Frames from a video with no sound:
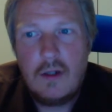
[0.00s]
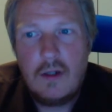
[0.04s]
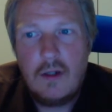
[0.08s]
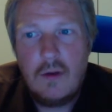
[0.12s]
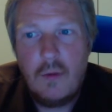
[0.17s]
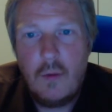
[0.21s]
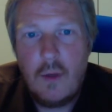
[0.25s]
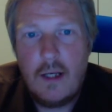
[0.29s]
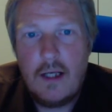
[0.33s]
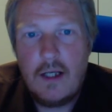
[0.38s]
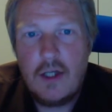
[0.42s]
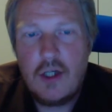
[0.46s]

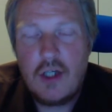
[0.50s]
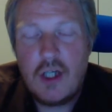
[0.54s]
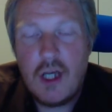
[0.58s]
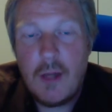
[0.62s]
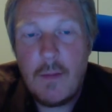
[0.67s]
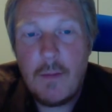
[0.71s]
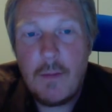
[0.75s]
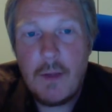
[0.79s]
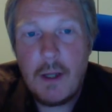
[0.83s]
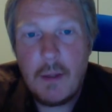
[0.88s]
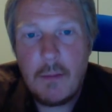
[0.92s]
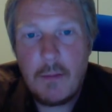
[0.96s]
When the
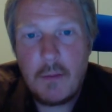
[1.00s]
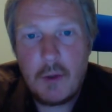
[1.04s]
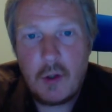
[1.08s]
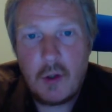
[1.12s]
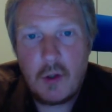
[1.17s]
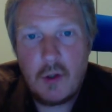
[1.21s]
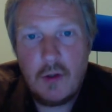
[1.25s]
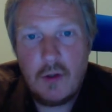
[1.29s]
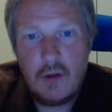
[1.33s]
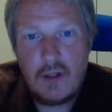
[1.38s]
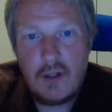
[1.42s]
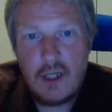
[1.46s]
shipping
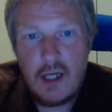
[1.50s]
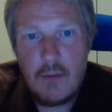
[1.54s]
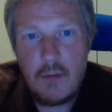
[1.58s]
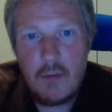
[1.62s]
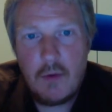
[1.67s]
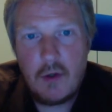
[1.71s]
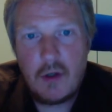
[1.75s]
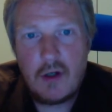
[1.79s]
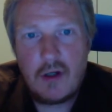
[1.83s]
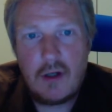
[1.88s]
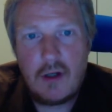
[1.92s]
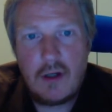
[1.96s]

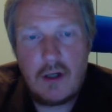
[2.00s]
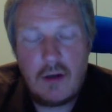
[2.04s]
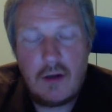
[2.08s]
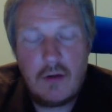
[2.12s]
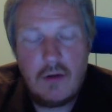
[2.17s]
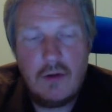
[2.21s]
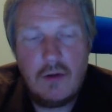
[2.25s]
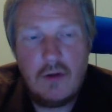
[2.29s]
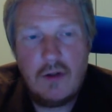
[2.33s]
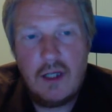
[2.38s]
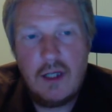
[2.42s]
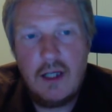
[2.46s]

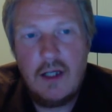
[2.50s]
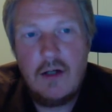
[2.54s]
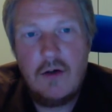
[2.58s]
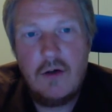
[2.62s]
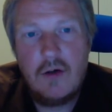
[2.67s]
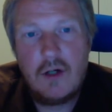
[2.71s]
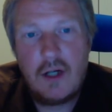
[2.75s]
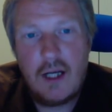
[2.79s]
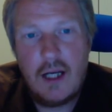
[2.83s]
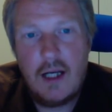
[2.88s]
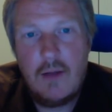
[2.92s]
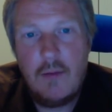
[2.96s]
container
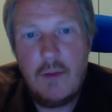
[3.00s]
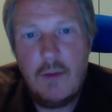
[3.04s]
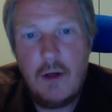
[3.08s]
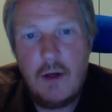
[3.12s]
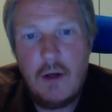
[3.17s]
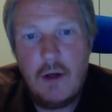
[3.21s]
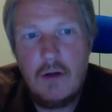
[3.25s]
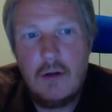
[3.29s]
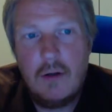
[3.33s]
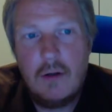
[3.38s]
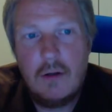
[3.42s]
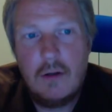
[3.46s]
came
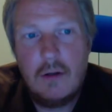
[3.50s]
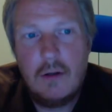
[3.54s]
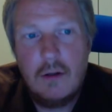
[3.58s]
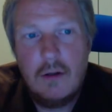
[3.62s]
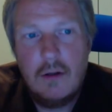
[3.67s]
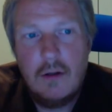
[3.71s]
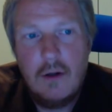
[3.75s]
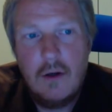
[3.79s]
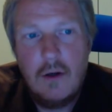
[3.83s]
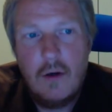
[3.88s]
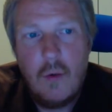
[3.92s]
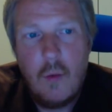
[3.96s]
along,
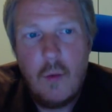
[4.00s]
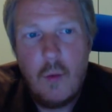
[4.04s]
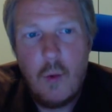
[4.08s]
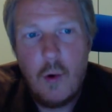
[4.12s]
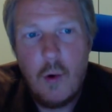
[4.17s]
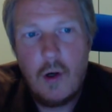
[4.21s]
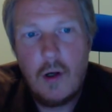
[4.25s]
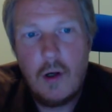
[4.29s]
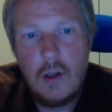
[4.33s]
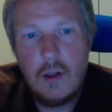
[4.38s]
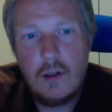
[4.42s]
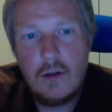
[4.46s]

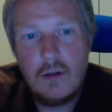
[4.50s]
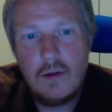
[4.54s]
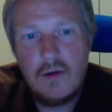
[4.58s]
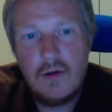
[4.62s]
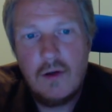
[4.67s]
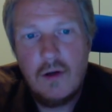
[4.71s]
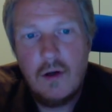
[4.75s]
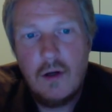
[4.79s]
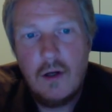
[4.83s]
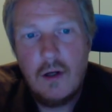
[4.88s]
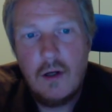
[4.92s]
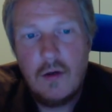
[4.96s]
world
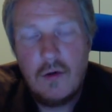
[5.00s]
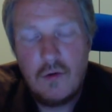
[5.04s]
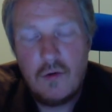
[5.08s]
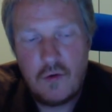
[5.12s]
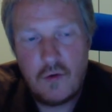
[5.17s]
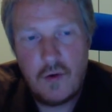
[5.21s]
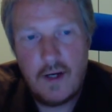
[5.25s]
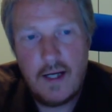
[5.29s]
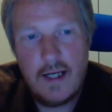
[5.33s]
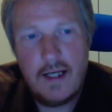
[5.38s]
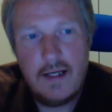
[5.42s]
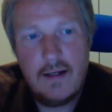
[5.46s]

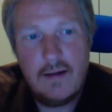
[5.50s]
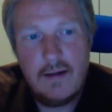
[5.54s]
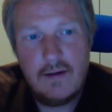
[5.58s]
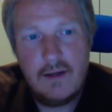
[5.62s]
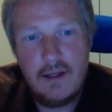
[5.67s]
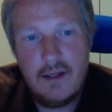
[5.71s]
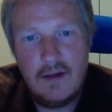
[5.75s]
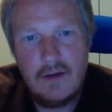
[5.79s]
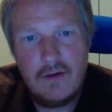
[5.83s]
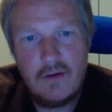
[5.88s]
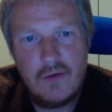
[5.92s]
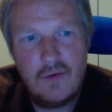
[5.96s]
trade
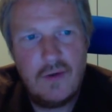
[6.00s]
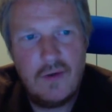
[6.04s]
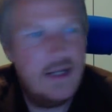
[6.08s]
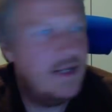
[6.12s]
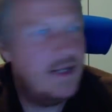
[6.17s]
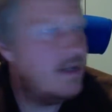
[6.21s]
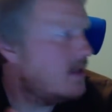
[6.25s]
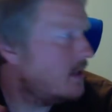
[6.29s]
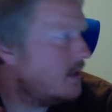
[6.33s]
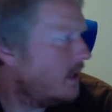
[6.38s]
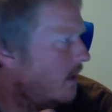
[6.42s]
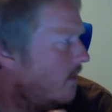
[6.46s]

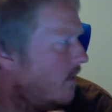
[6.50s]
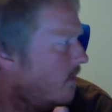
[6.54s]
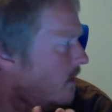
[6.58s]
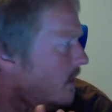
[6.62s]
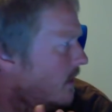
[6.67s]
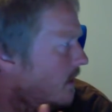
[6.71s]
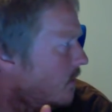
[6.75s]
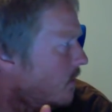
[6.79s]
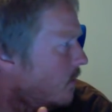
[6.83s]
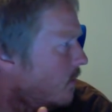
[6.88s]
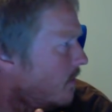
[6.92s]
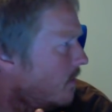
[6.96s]
increased, I
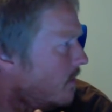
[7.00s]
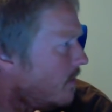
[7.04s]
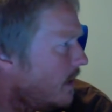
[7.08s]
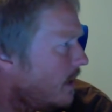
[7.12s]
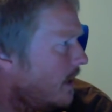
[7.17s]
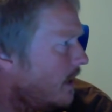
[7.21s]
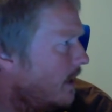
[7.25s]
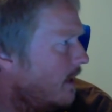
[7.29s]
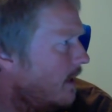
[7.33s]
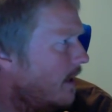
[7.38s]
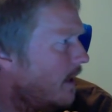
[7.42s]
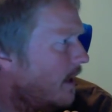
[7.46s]
think
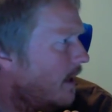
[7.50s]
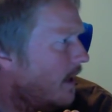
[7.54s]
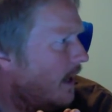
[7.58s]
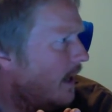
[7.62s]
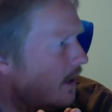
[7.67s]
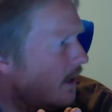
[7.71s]
I